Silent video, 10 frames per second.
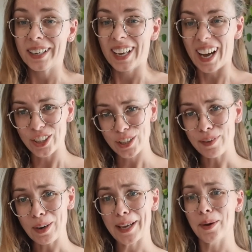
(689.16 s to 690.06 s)
I just
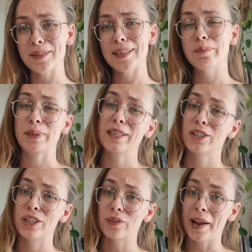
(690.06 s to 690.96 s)
felt like I was in a
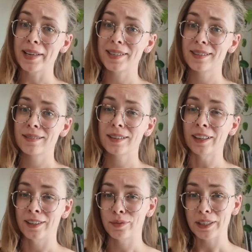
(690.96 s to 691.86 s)
beachy dress,
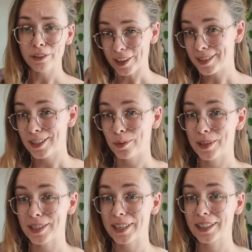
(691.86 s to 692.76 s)
this really fancy
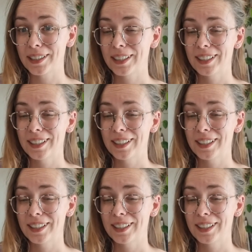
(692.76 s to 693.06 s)
wedding.